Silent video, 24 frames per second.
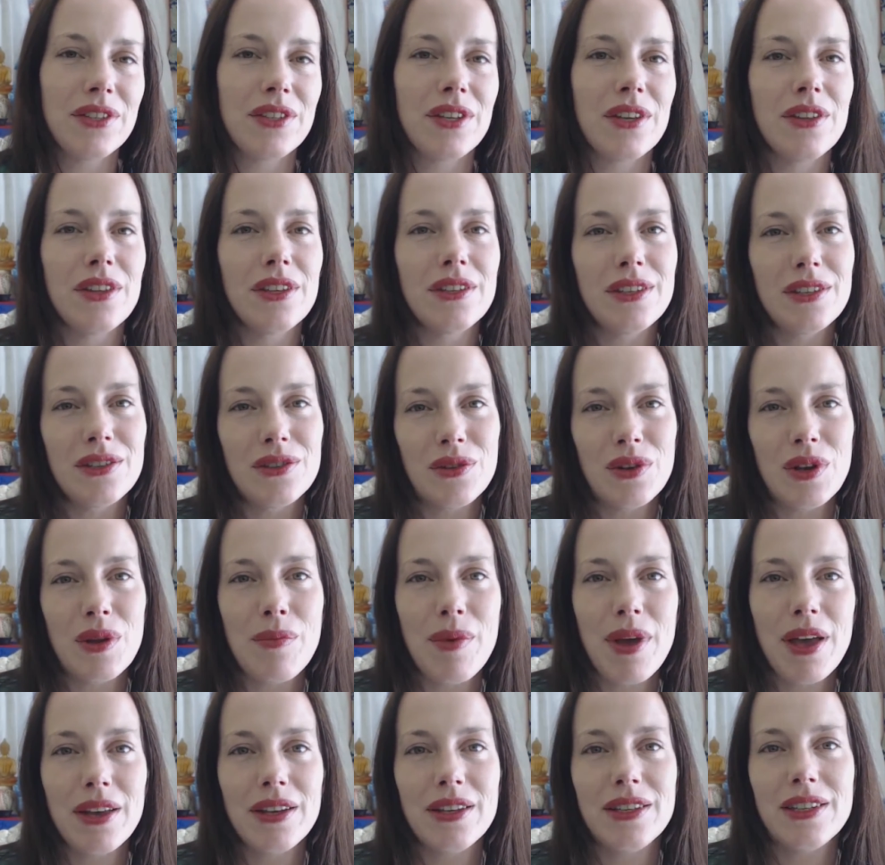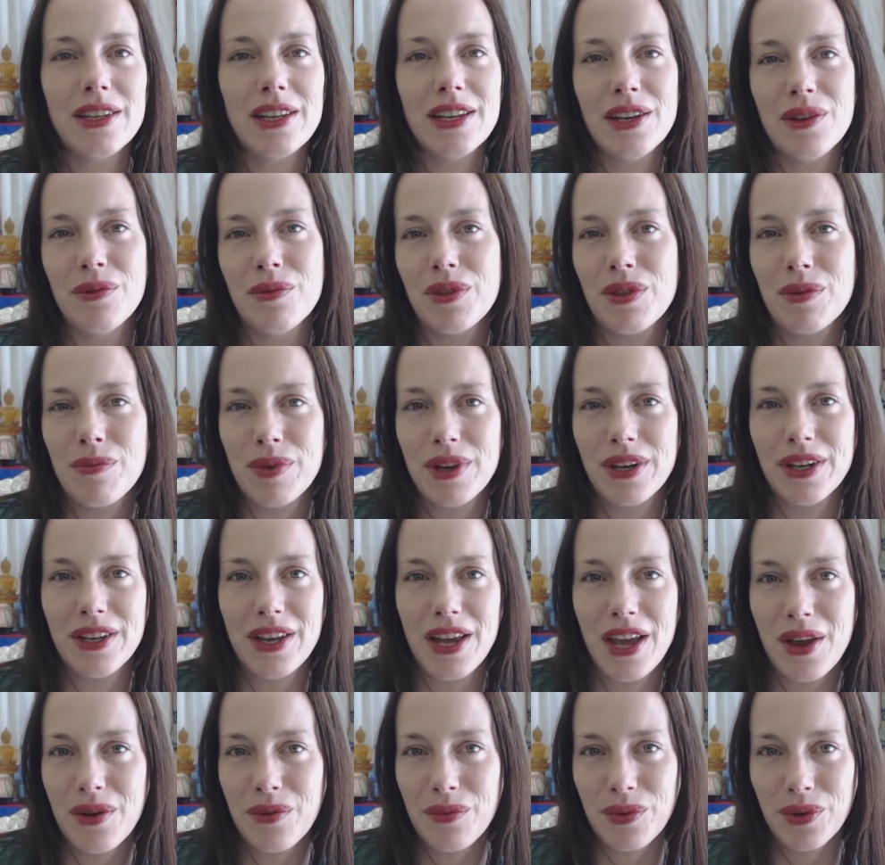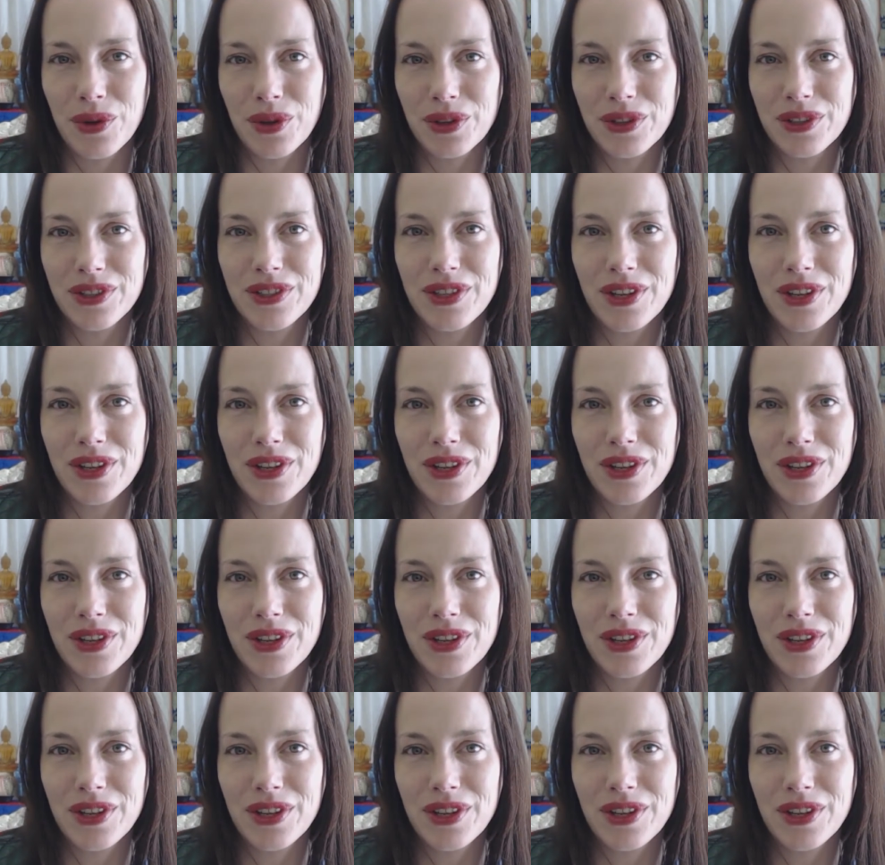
So this is all about dealing with the mundane world.